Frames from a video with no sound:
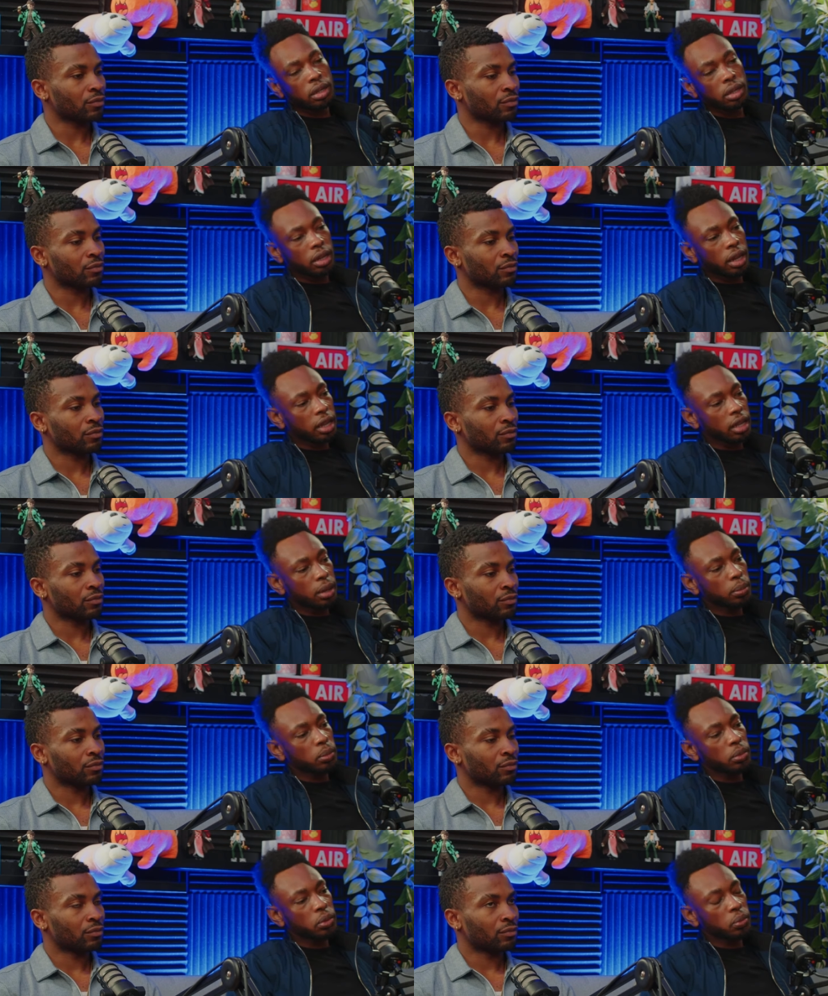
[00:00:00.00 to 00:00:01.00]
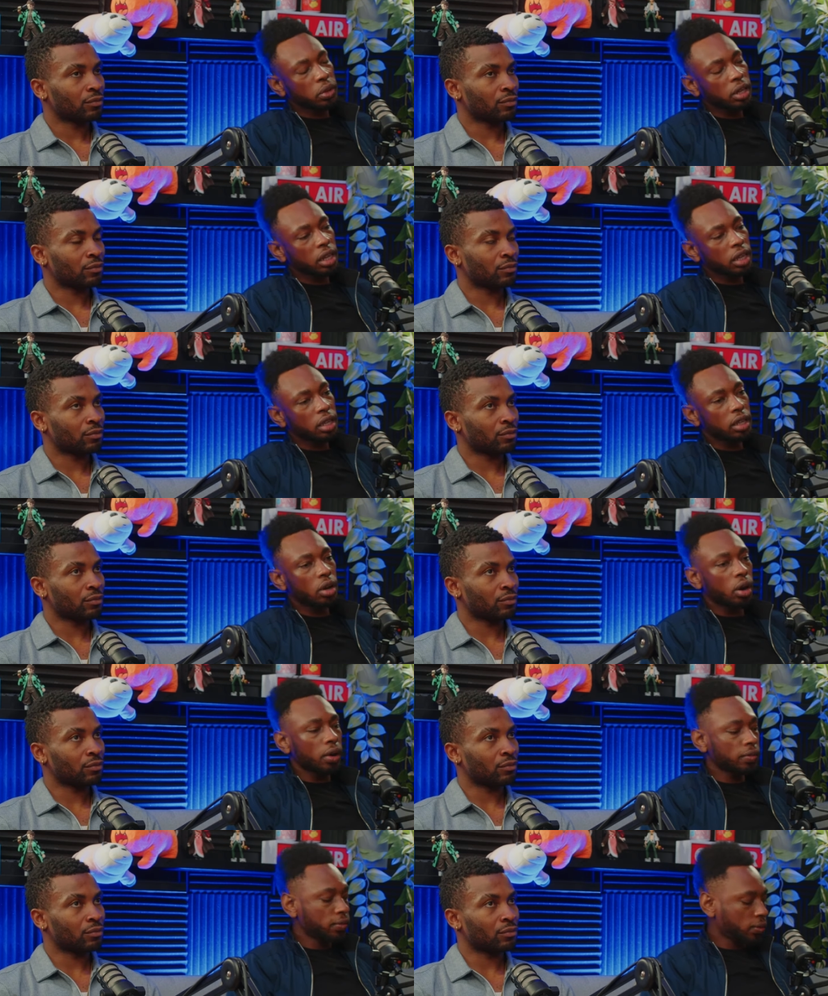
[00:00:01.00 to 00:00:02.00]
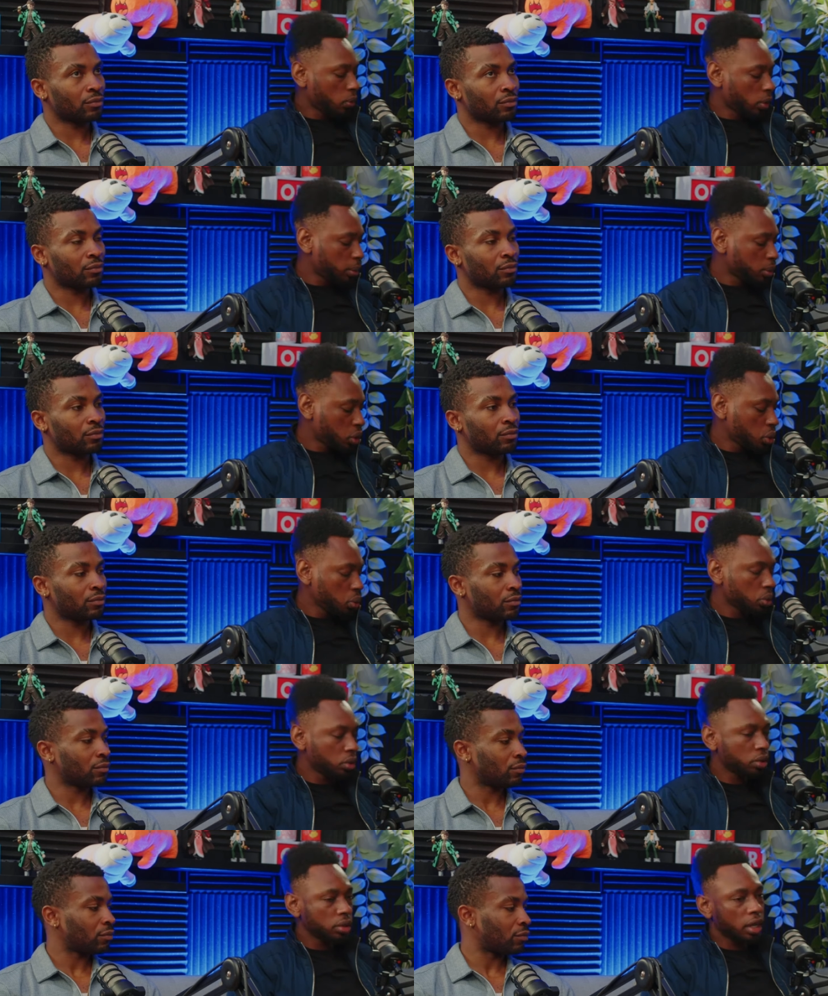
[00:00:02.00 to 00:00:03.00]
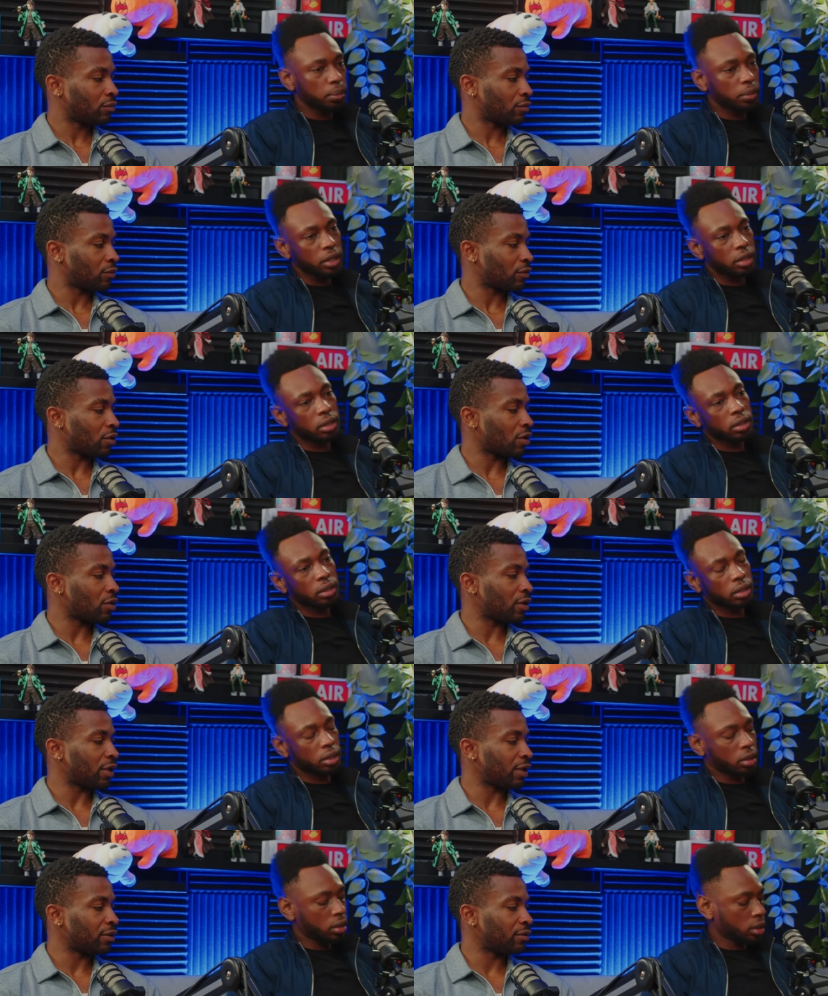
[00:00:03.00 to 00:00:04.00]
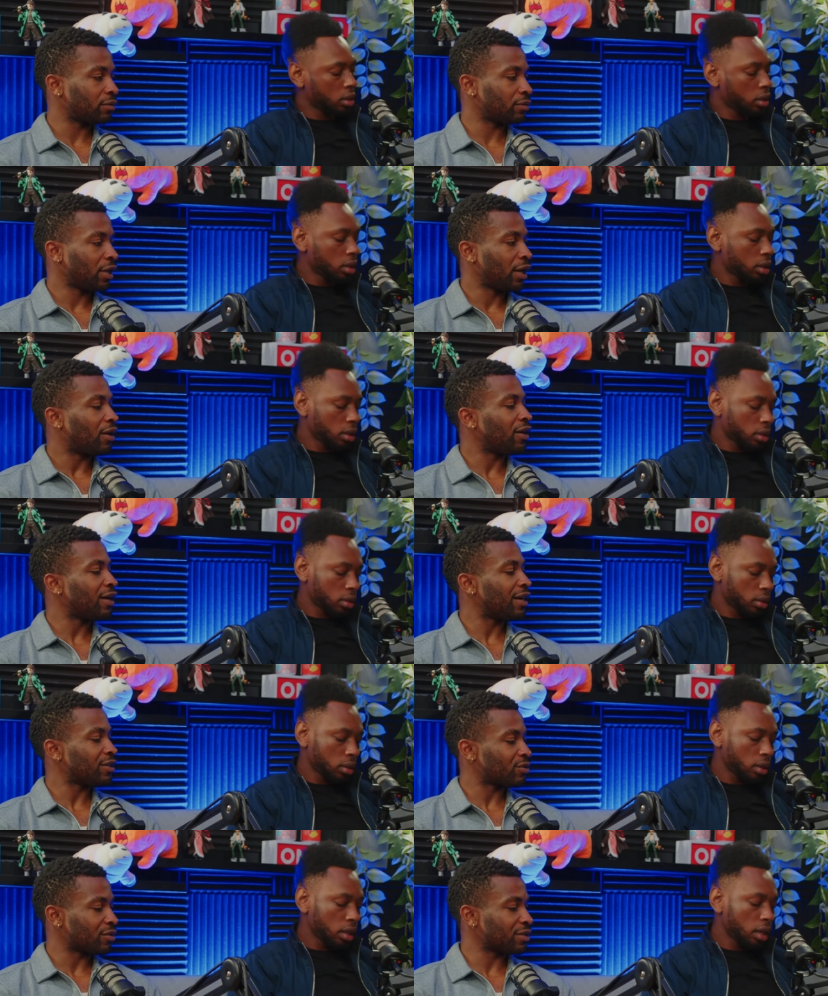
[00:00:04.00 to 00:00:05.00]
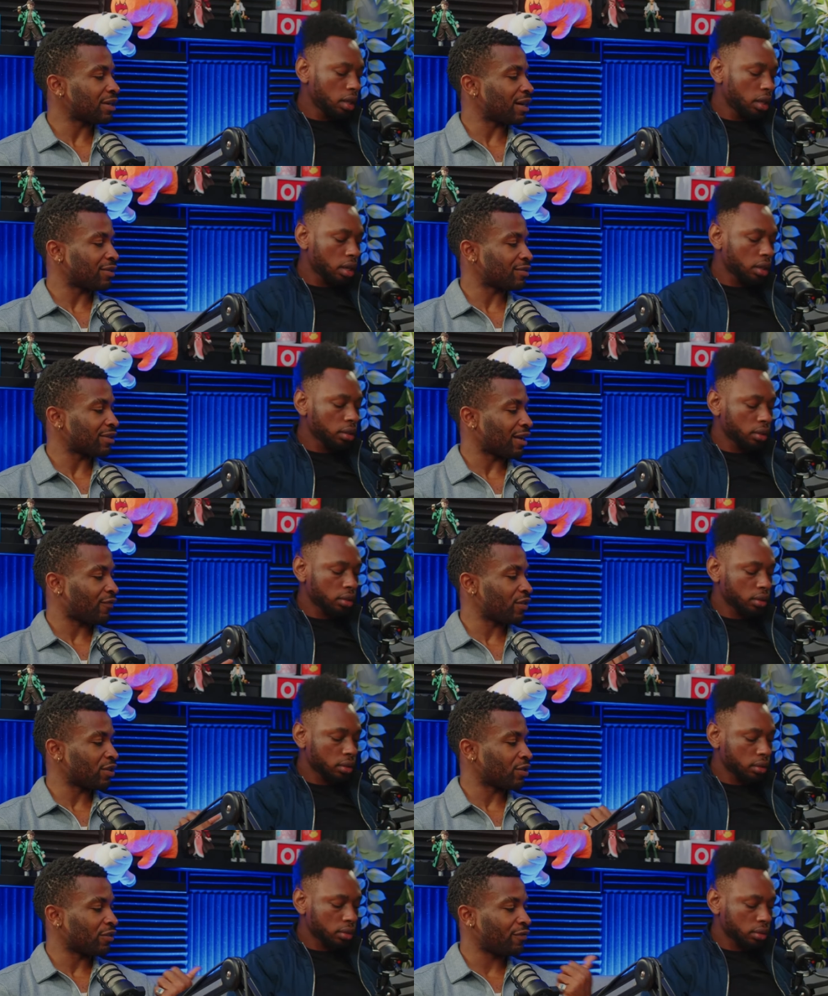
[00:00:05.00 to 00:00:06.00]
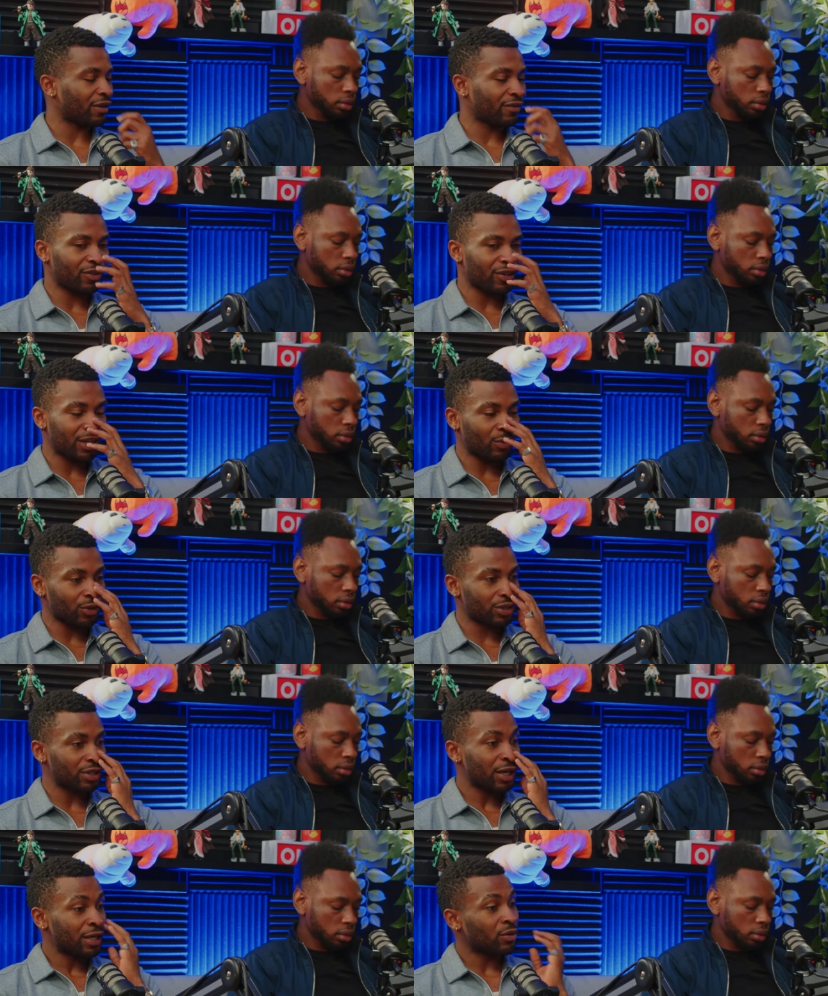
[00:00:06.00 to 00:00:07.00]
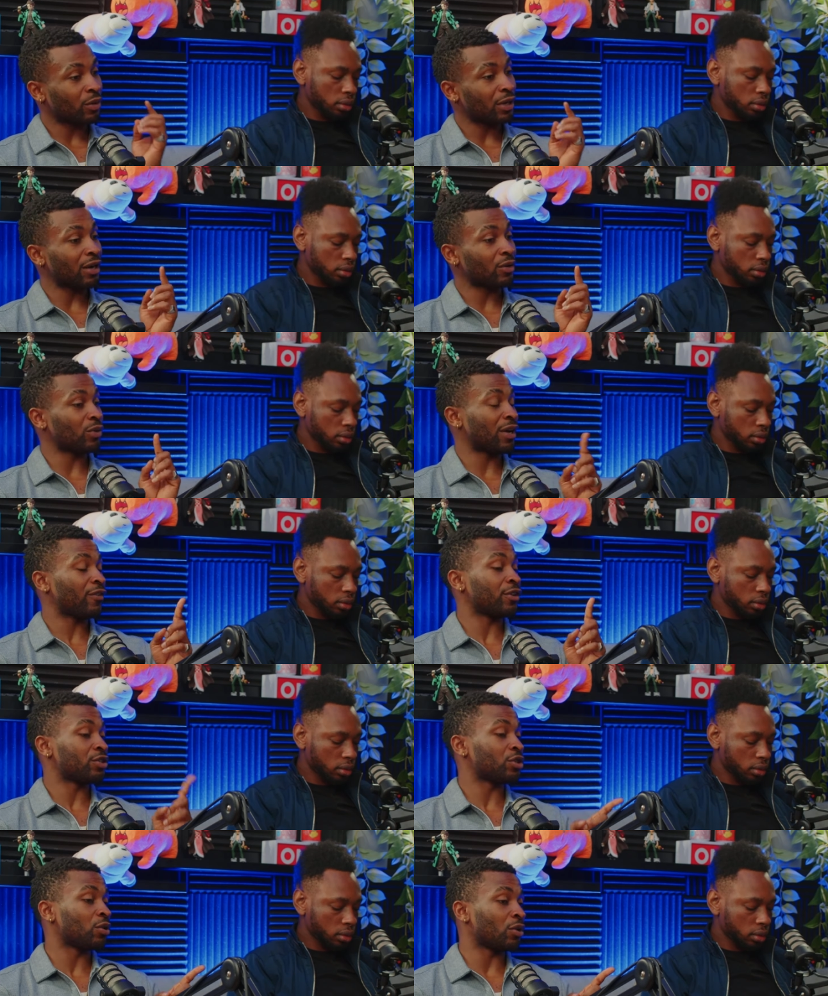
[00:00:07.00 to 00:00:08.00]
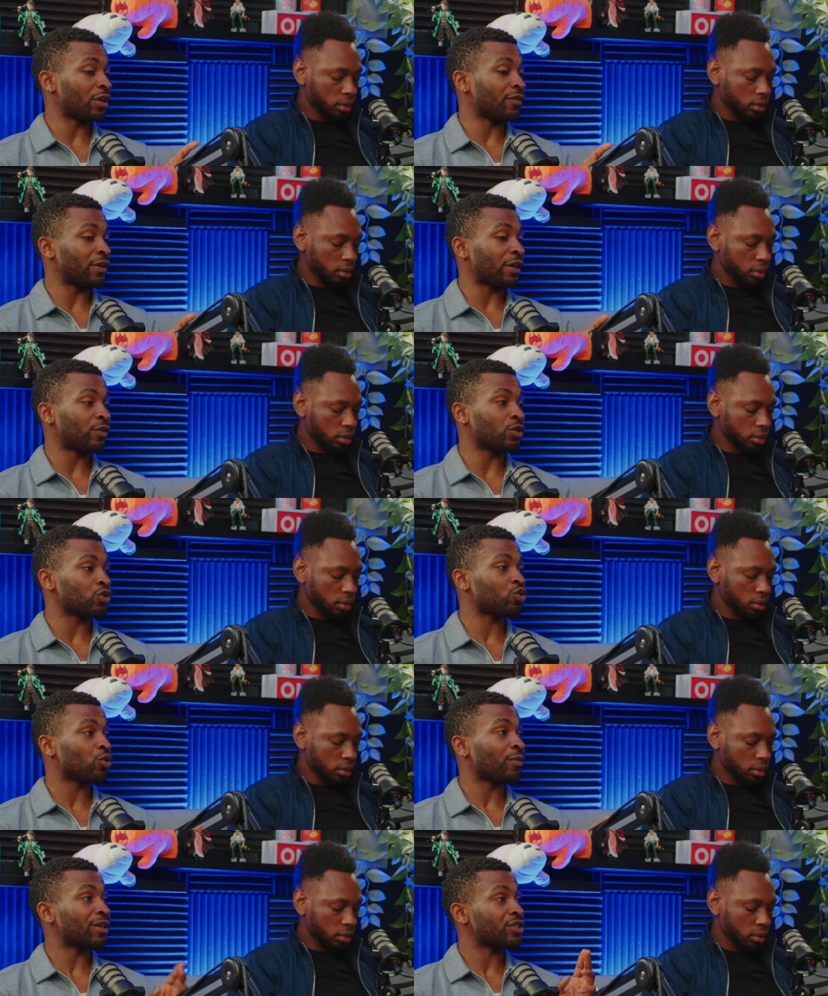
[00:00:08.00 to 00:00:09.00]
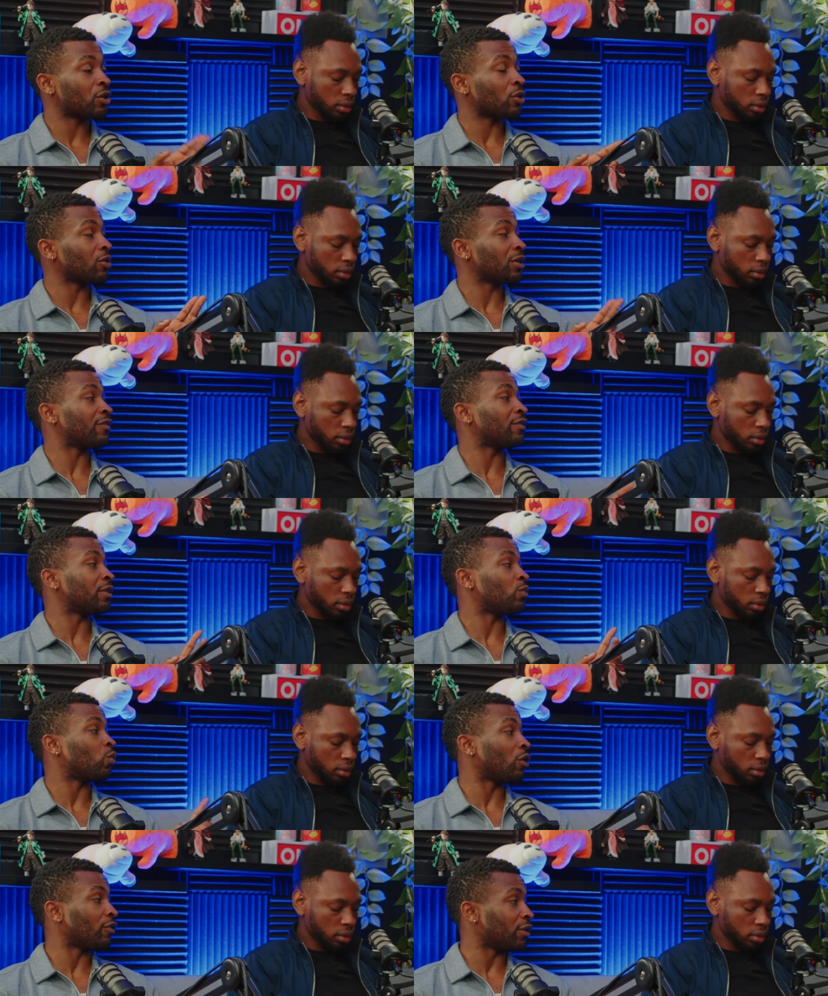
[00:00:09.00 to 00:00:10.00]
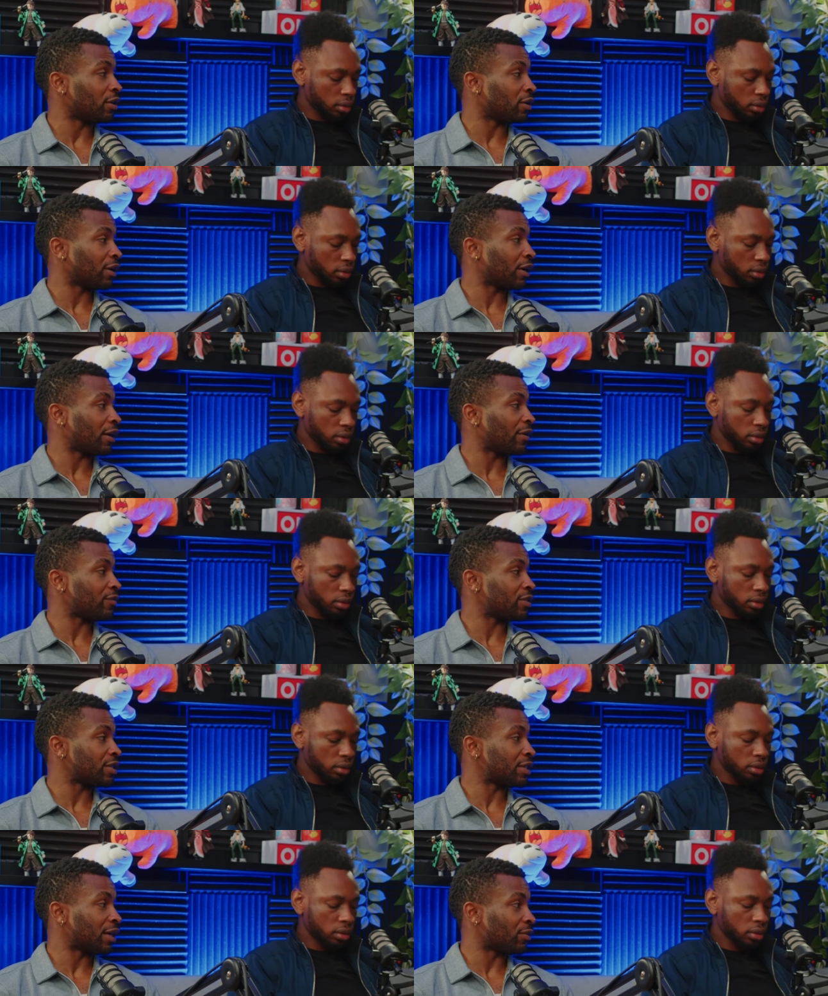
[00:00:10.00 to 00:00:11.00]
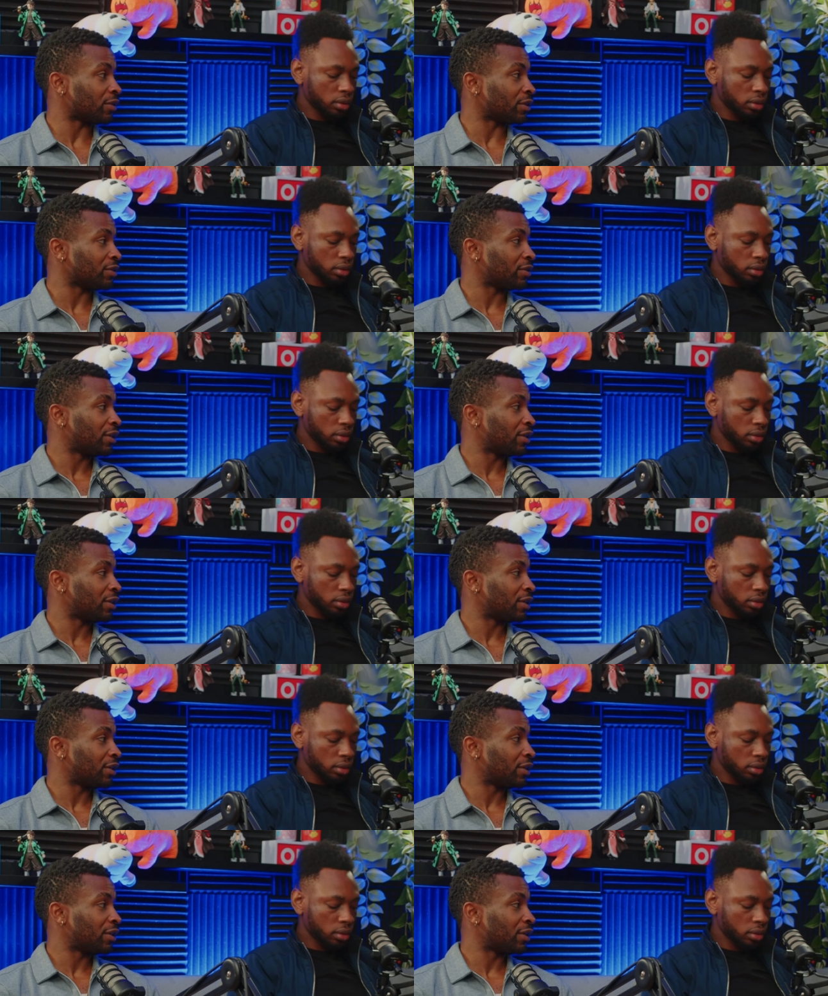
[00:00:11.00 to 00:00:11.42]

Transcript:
Speaker 1: like I'm reading it off webtoons. You get me? Oh yeah, webtoons. Yeah, that's what yeah. I, yeah.
Speaker 2: I, I, think the only thing I read on there was when I when I heard solo leveling, I thought it was talking about solo leveling warrior. Have you seen that one?